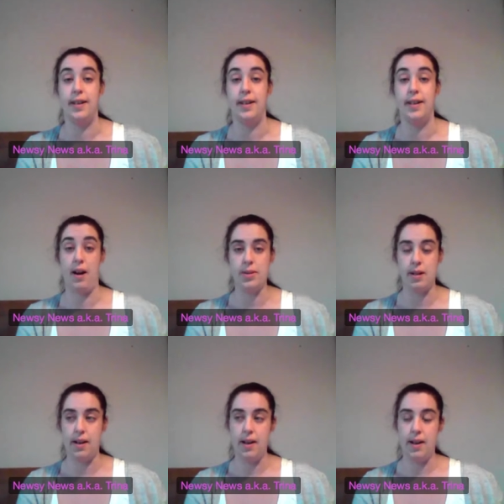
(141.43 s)
And I was
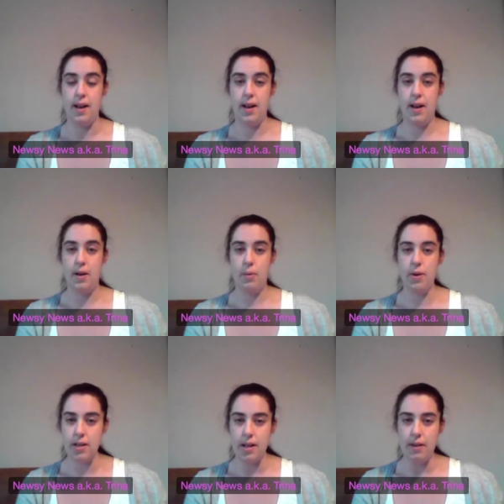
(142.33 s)
like, what are
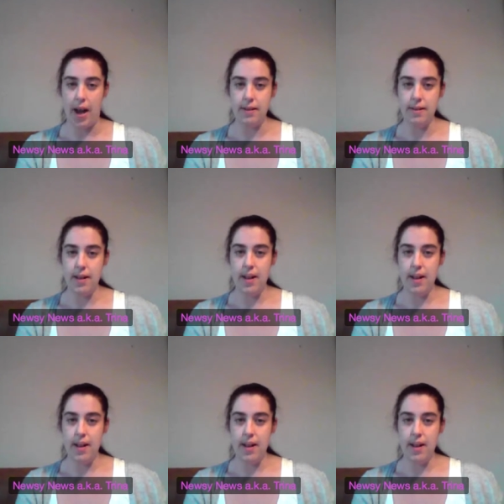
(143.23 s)
you doing?